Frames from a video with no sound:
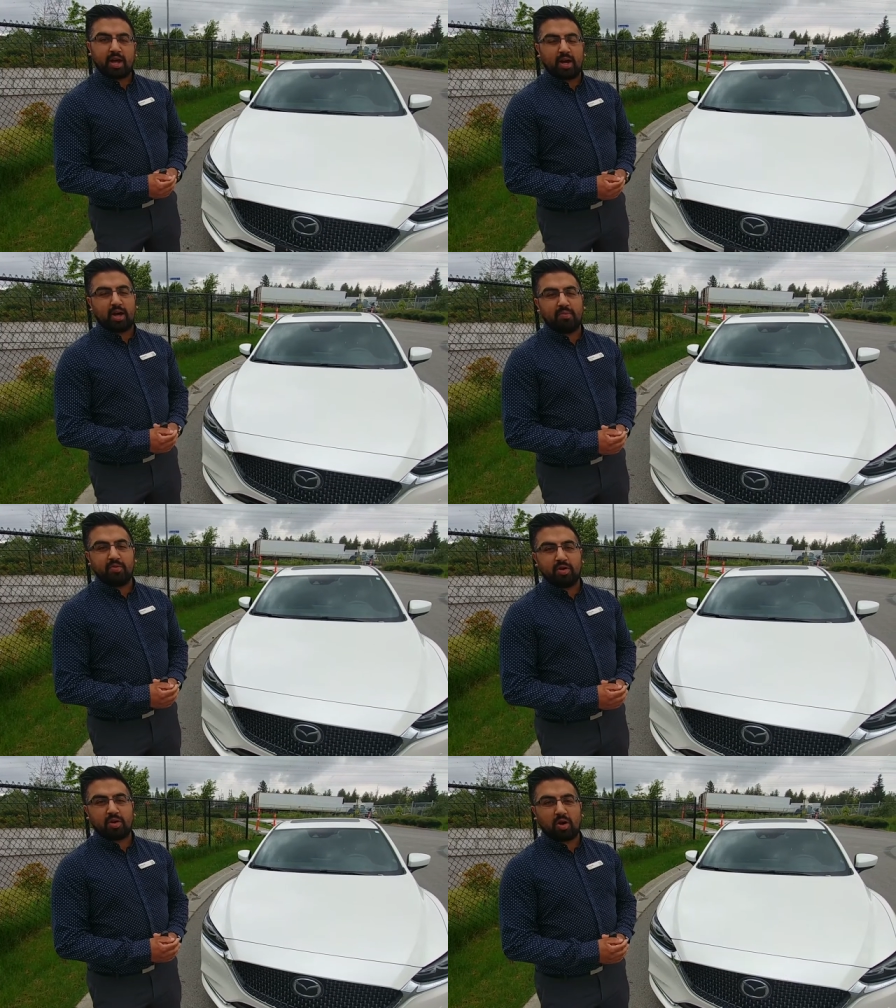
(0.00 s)
um,
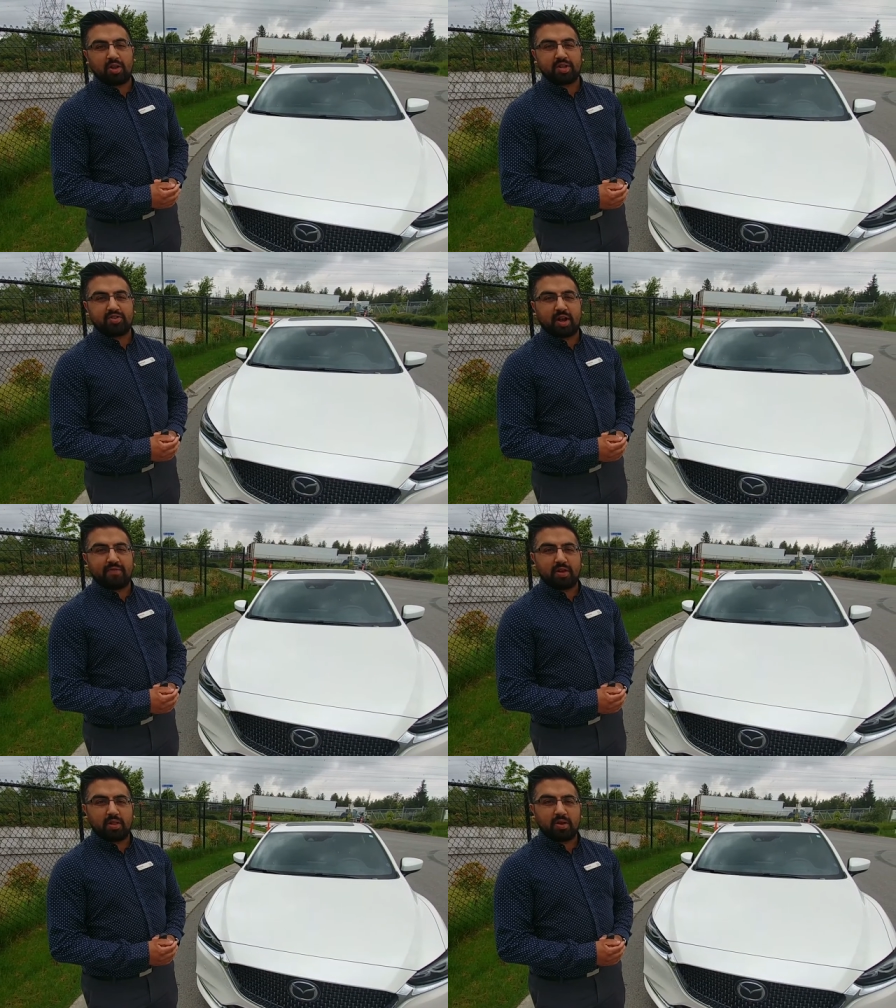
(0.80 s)
rear crossing
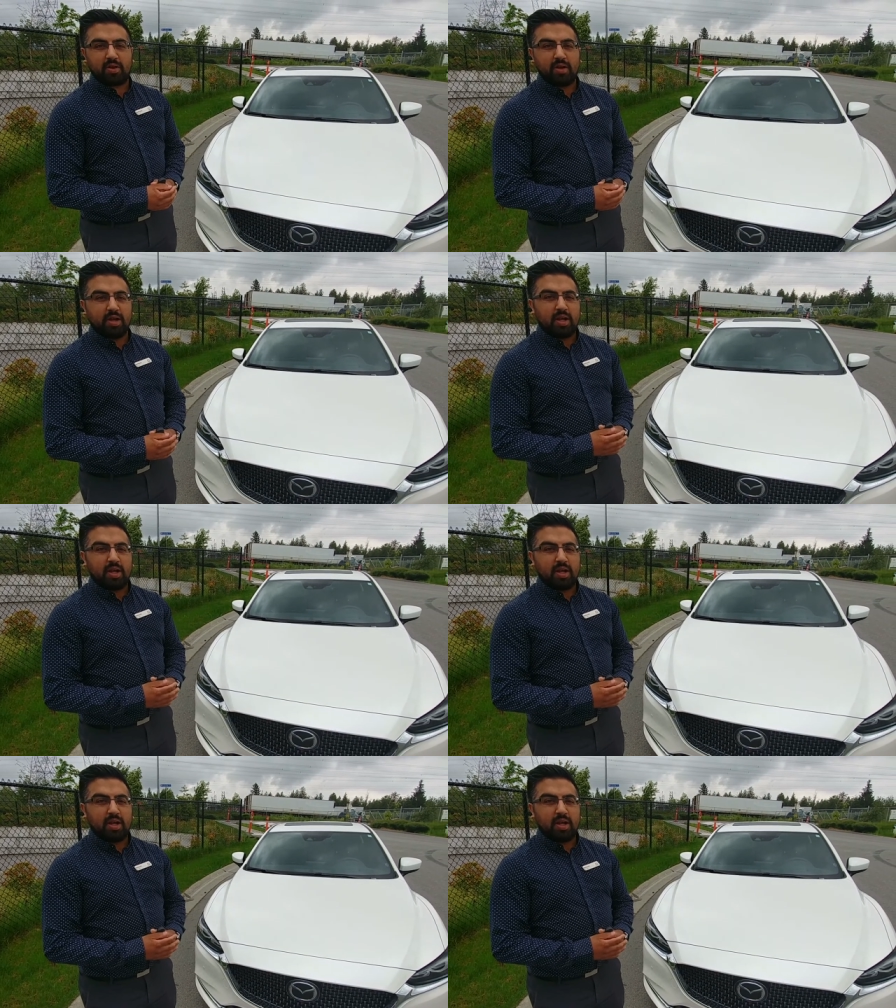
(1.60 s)
traffic alert,